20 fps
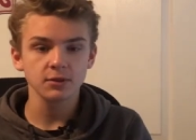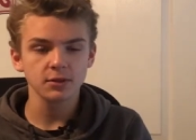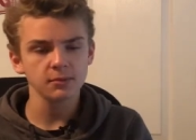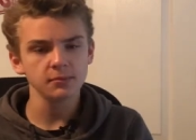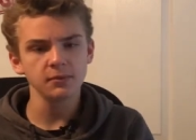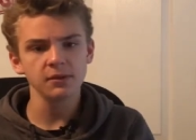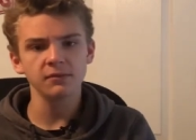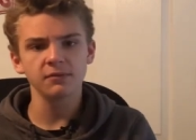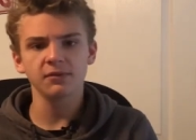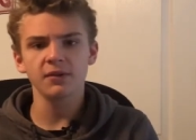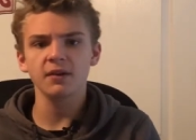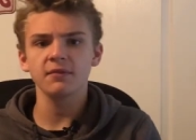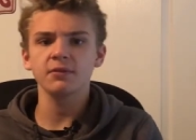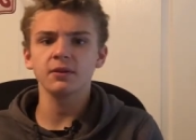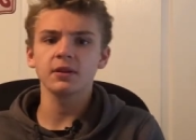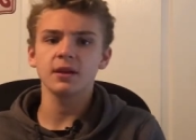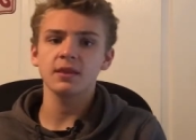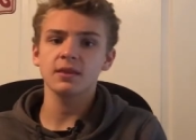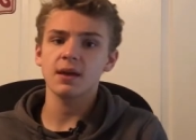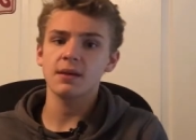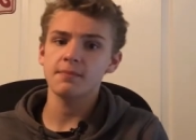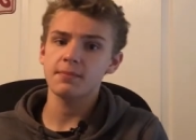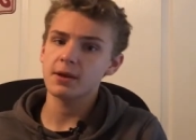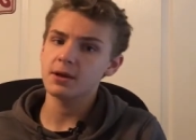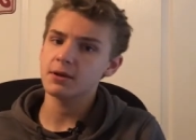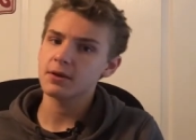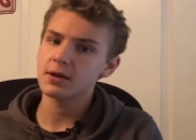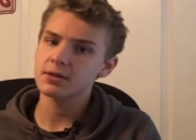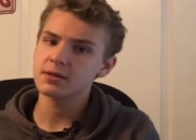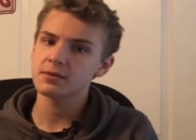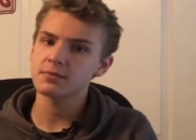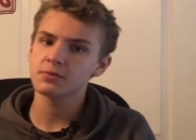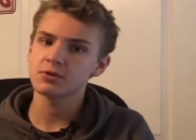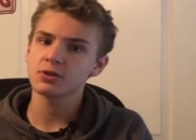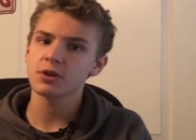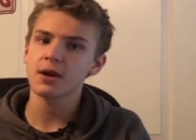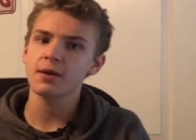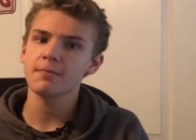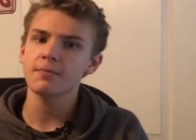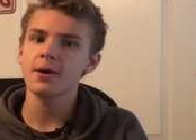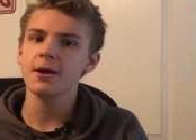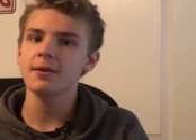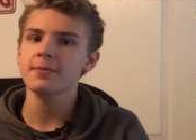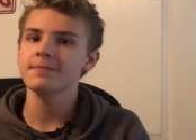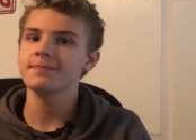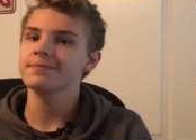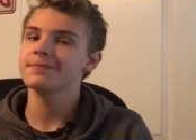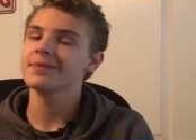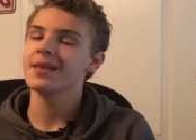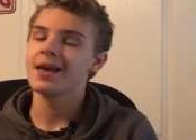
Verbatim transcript: do me a favor and hit that big red subscribe button,